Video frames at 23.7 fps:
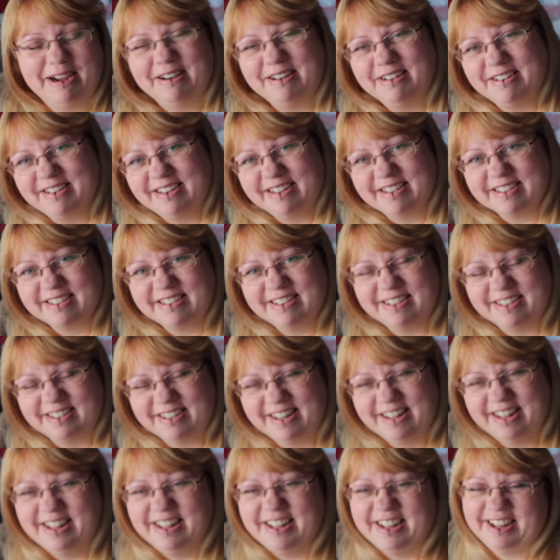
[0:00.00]
aunt and
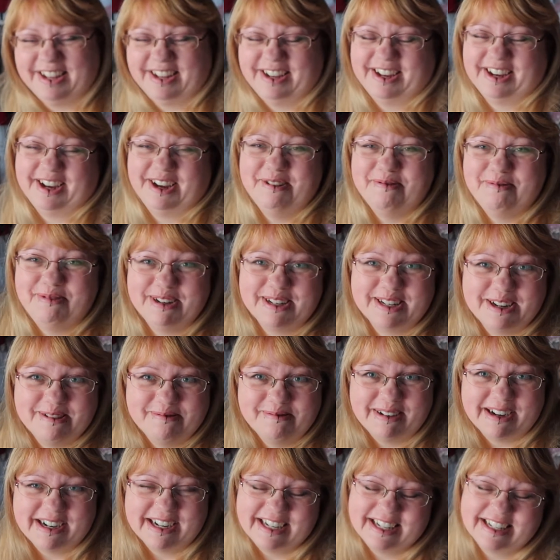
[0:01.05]
uncle, I hope you don't
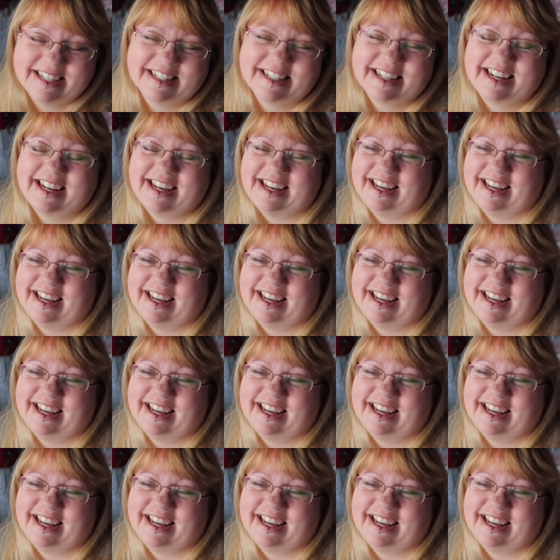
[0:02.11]
mind.